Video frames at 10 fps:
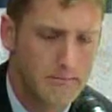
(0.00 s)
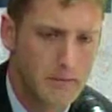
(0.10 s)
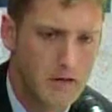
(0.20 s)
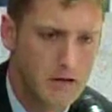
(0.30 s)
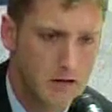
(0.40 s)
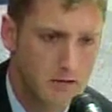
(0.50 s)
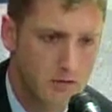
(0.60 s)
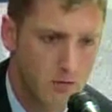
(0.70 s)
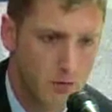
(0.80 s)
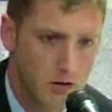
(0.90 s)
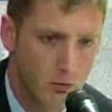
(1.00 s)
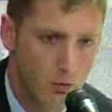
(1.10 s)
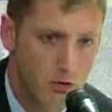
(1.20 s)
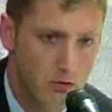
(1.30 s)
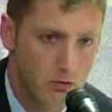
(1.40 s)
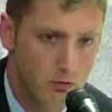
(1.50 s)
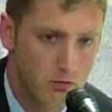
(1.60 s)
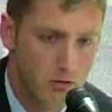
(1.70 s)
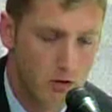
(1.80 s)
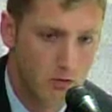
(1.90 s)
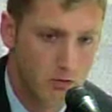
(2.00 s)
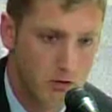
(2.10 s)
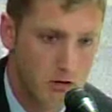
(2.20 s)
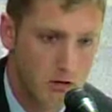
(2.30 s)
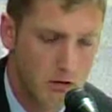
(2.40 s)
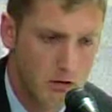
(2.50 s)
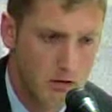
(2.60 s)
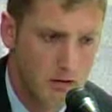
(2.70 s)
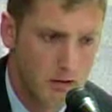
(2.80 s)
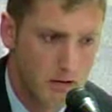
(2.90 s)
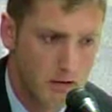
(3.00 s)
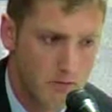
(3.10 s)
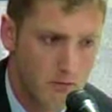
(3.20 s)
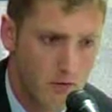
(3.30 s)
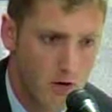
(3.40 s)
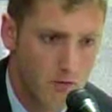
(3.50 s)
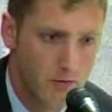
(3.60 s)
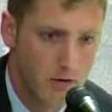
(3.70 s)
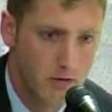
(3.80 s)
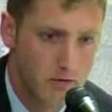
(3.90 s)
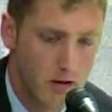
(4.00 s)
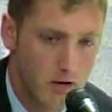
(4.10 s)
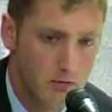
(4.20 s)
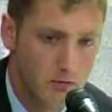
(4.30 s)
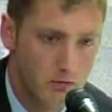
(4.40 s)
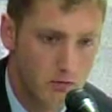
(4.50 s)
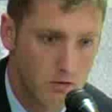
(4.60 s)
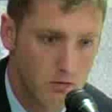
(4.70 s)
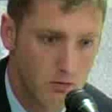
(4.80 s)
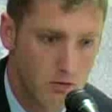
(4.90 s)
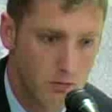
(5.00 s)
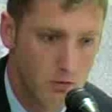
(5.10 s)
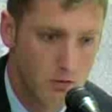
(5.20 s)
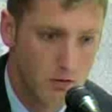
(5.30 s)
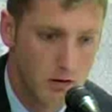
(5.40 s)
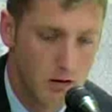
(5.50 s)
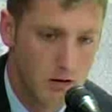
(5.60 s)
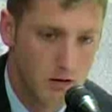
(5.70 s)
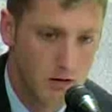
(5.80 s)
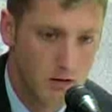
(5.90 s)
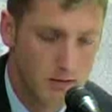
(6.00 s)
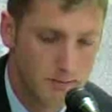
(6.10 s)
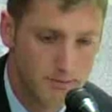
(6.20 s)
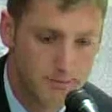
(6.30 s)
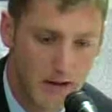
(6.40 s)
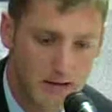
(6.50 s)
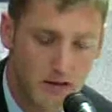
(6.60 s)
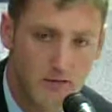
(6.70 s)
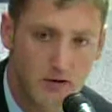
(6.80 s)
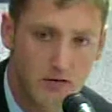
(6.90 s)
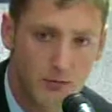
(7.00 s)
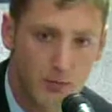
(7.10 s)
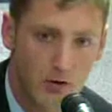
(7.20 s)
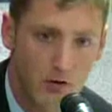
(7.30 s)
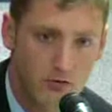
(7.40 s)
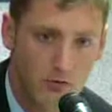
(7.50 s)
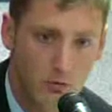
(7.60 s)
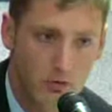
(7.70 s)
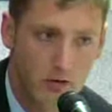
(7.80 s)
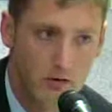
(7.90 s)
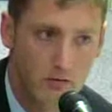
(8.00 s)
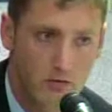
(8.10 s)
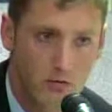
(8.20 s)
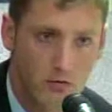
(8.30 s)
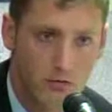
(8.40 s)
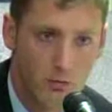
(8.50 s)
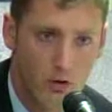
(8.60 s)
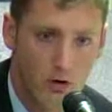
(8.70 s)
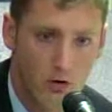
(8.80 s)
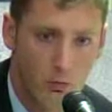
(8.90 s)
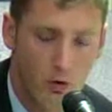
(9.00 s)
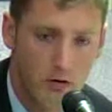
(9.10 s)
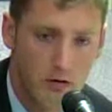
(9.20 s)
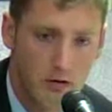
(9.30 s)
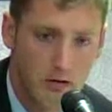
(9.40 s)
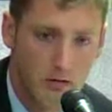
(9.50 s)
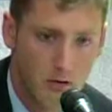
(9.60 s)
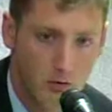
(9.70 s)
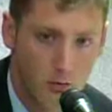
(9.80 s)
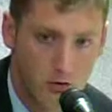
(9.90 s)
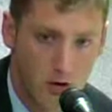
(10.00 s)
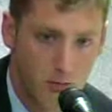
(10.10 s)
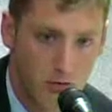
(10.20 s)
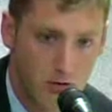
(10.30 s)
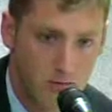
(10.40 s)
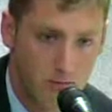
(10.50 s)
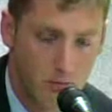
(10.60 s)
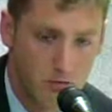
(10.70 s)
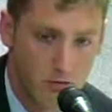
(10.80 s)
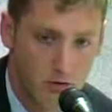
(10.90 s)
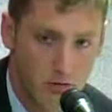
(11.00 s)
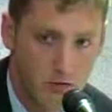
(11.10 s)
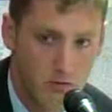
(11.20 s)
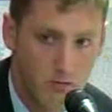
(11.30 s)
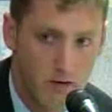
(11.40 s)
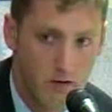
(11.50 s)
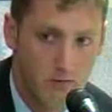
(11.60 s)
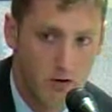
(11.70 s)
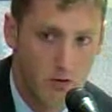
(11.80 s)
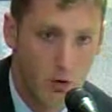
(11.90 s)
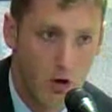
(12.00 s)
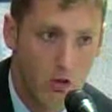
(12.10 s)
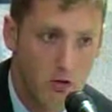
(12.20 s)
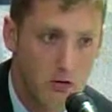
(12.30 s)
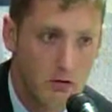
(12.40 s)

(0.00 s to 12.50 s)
He needs to be one who's not only involved in the town's community activities, but also with individuals one-on-one, which I believe Mr. Klim did very, very well.